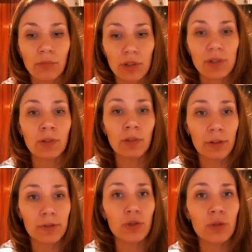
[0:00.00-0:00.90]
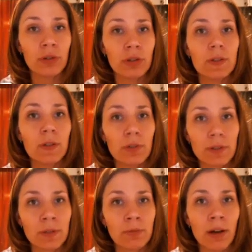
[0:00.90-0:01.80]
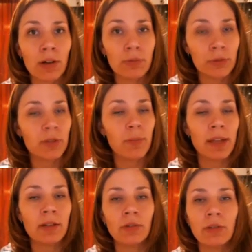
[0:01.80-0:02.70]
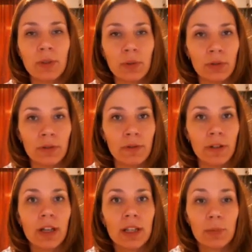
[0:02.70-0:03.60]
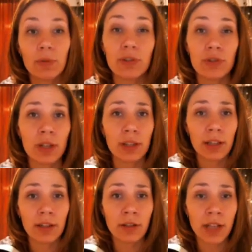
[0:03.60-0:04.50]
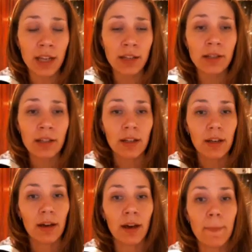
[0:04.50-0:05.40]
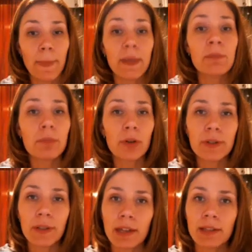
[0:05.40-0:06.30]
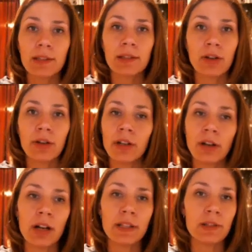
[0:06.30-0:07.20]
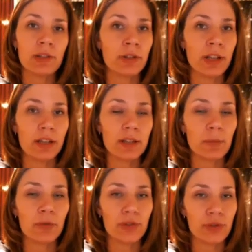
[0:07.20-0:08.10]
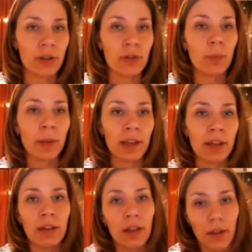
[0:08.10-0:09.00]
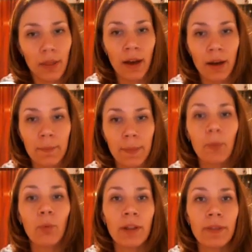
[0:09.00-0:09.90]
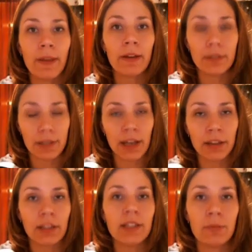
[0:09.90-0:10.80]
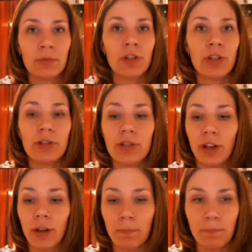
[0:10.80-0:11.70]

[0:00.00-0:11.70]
lost a lot of sugar and salts as well, will depend on the sort of sports drink that you need. In most cases though, an isotonic sports drink will be the one that athletes will turn to.